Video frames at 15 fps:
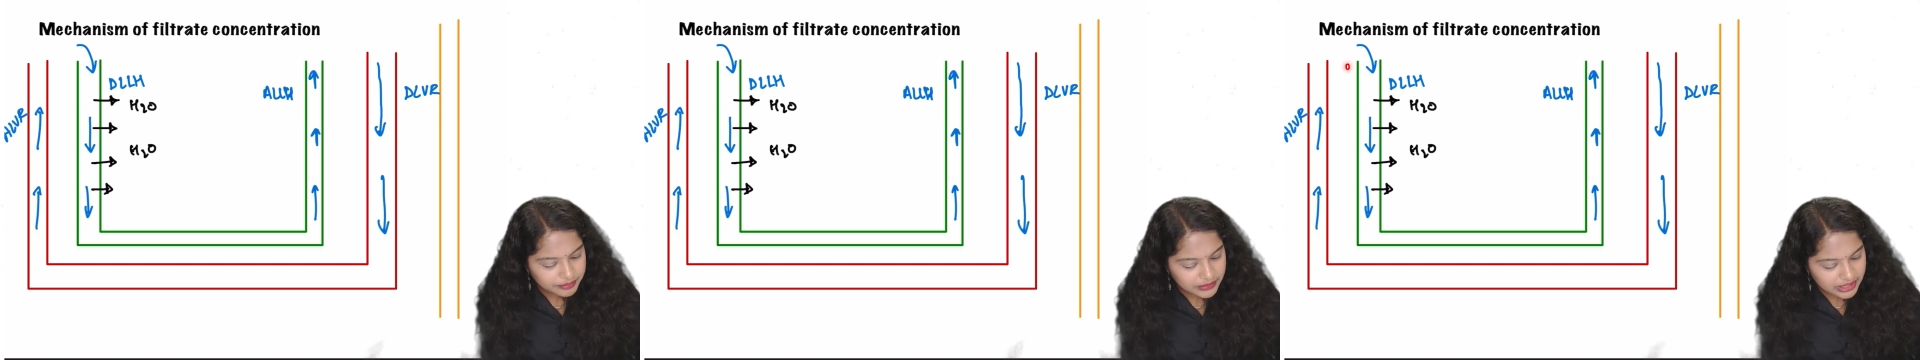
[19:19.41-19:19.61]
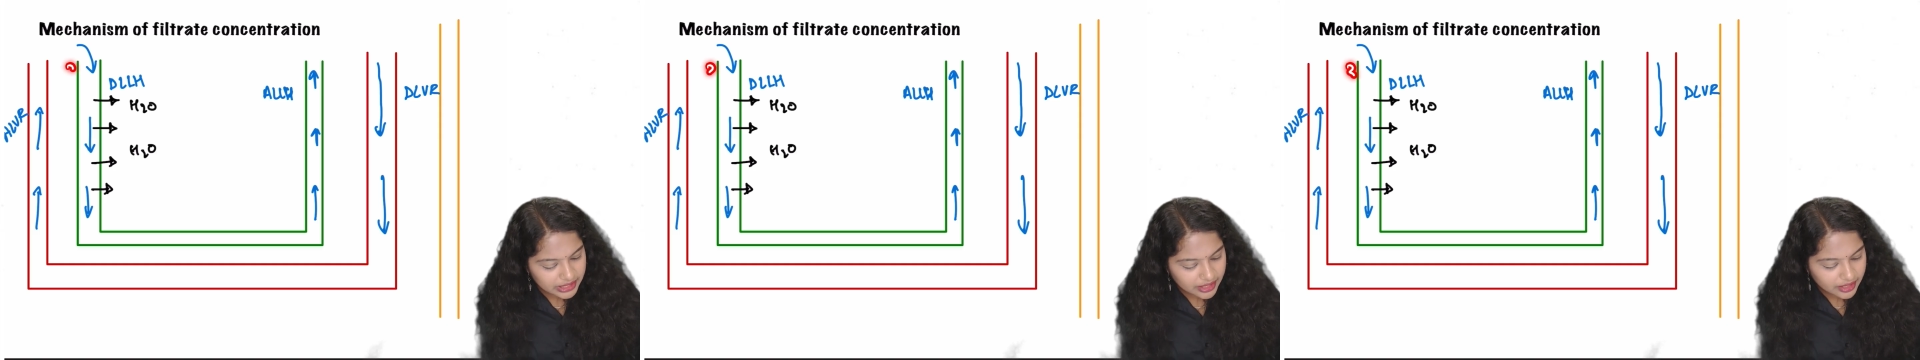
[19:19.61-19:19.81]

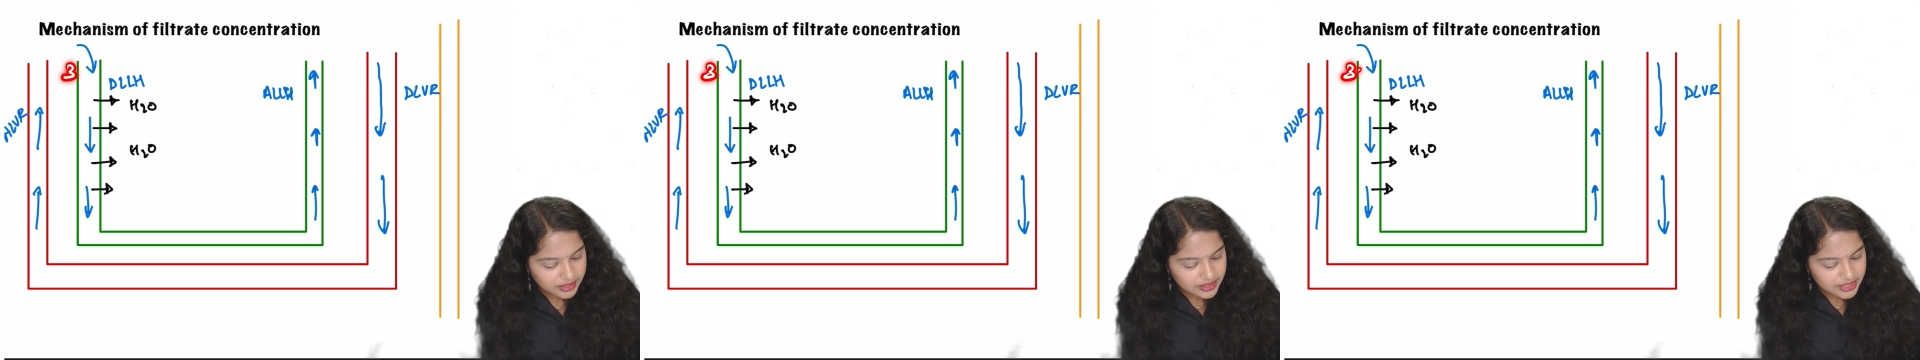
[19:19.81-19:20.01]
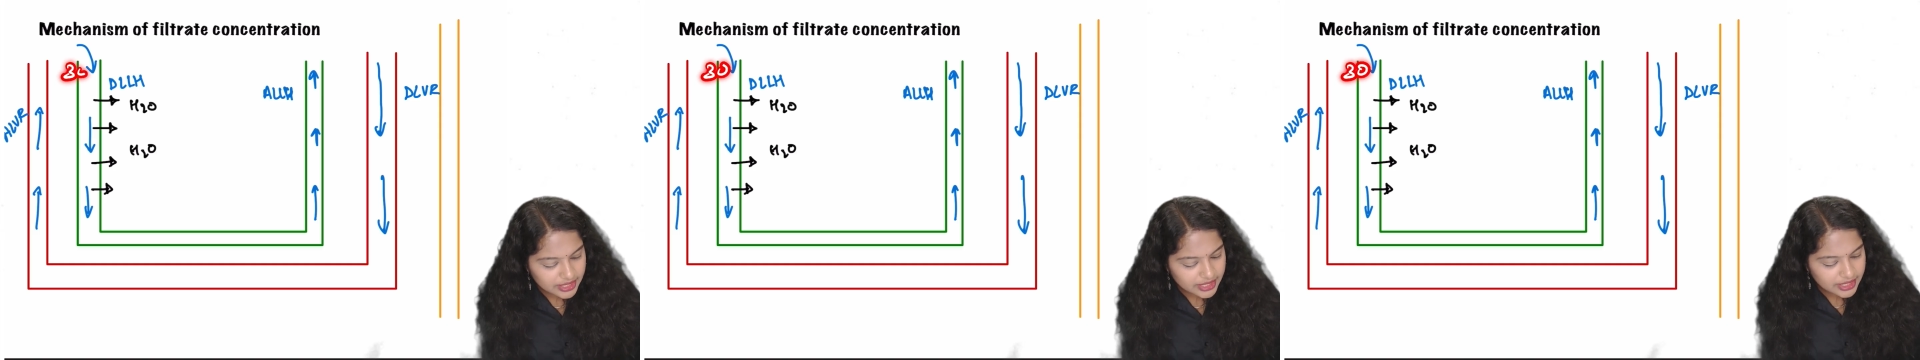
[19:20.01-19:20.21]

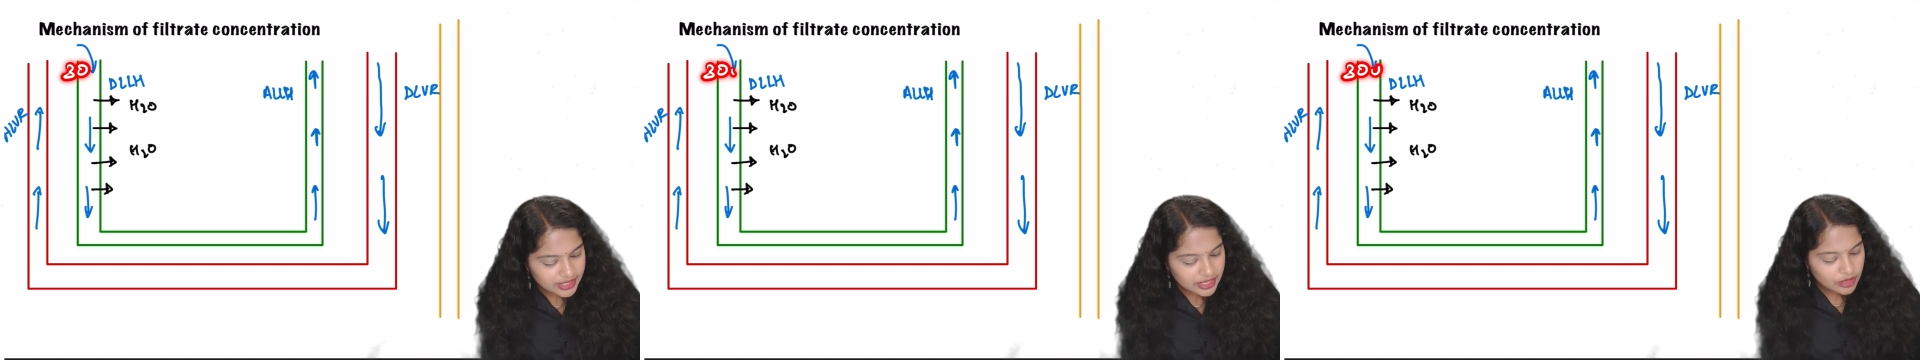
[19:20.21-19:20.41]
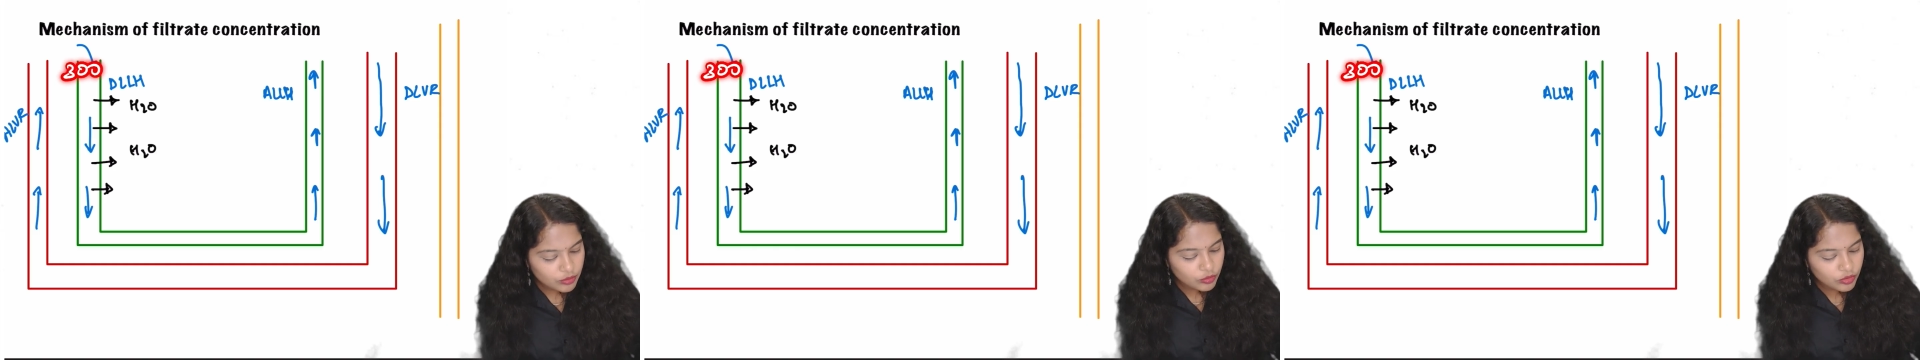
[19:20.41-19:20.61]

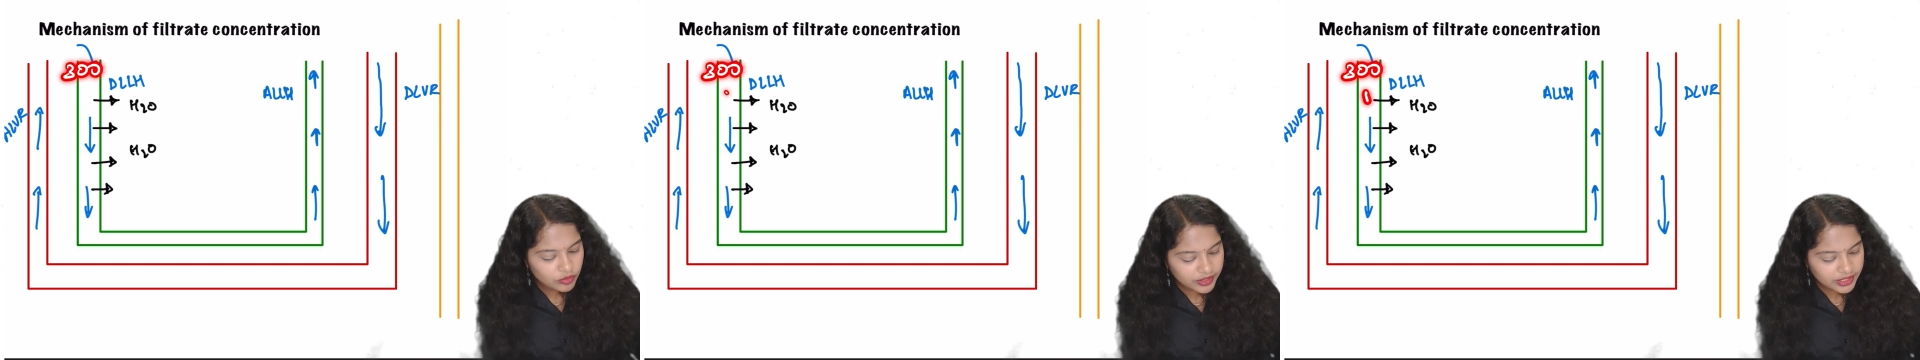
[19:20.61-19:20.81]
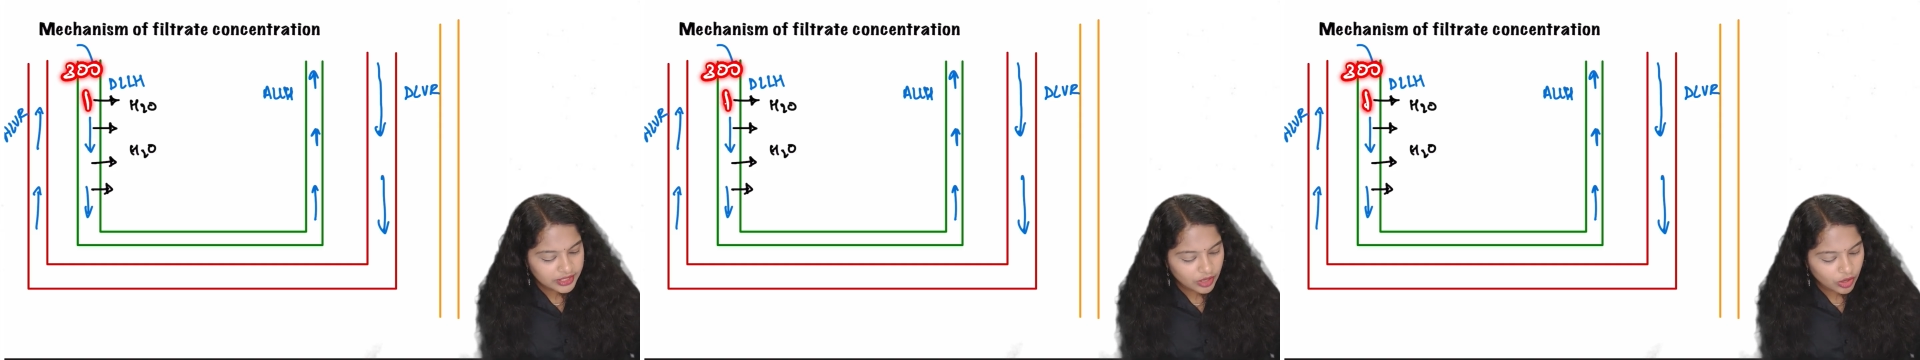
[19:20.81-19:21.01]
300
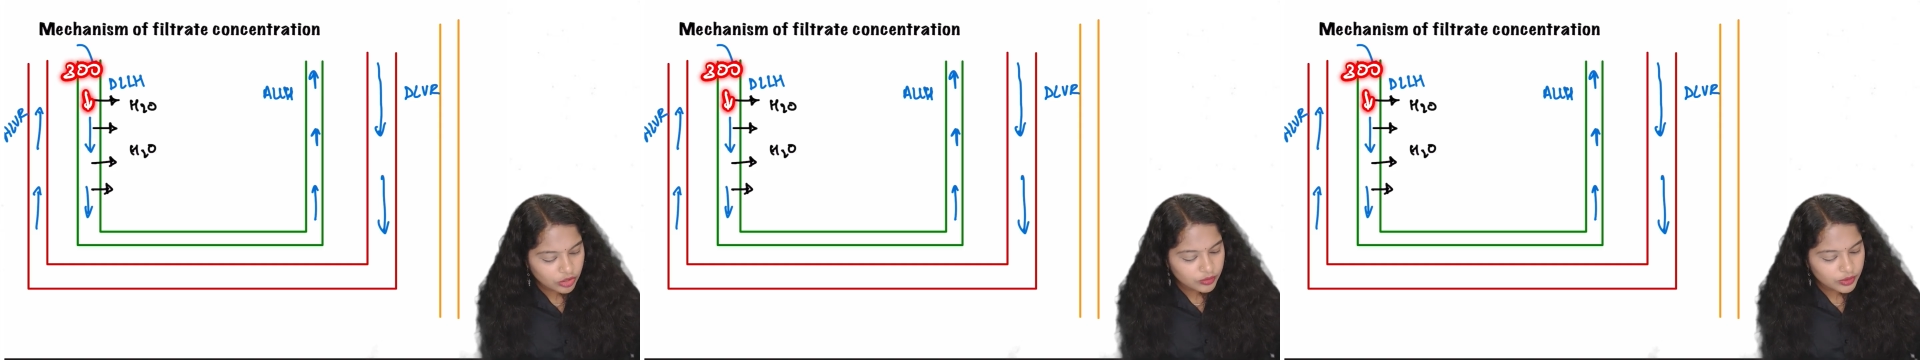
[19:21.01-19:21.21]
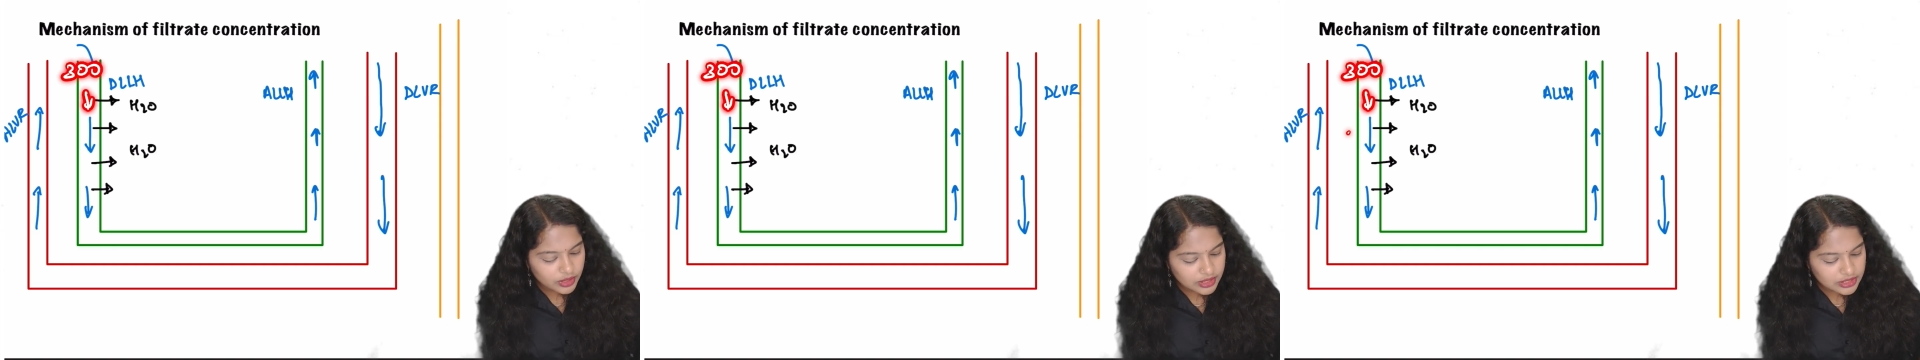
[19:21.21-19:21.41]
moving
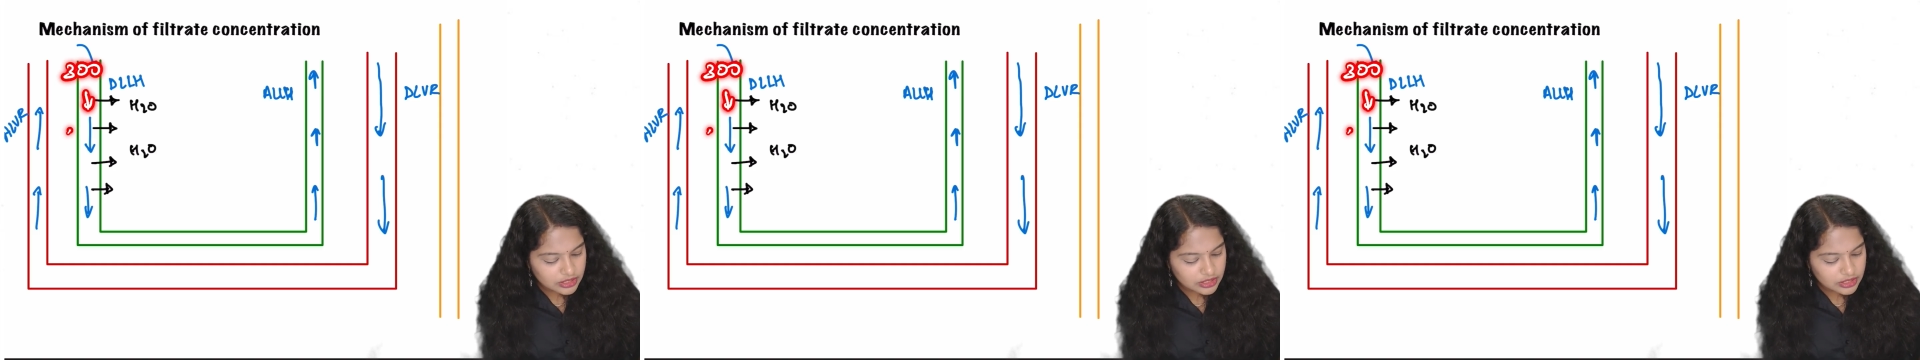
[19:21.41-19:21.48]
downwards,